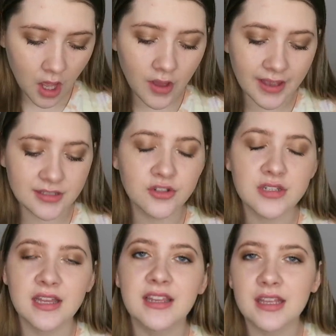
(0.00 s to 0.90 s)
Oh yeah, so she
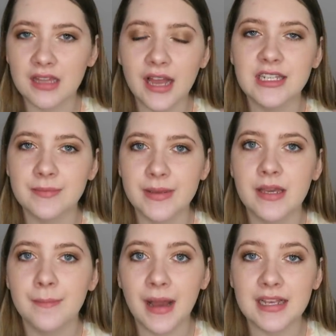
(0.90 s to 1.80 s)
said he lied to me,
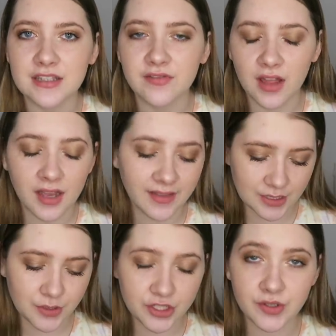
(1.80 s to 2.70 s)
a massive lie.
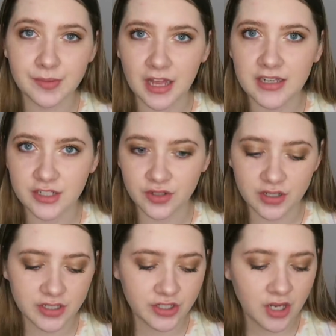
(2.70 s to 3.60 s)
That's what she replied to
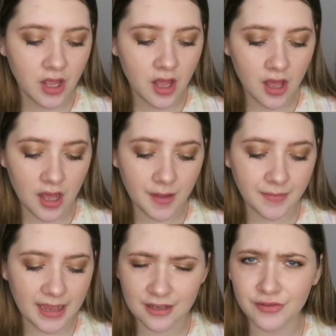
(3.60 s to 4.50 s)
Trish. Um,
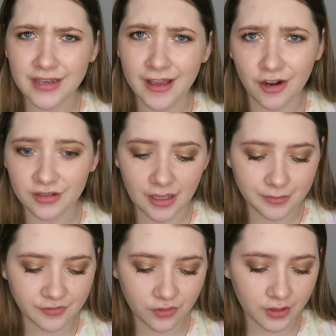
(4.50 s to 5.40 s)
I don't think I heard that
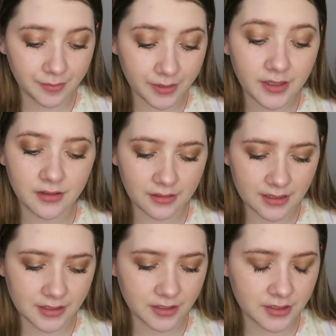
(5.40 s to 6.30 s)
before, but
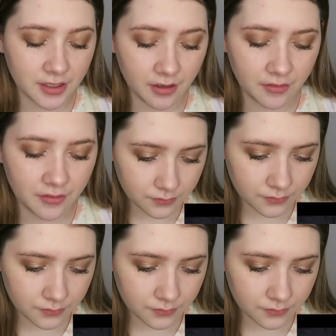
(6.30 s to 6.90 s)
that's good to know.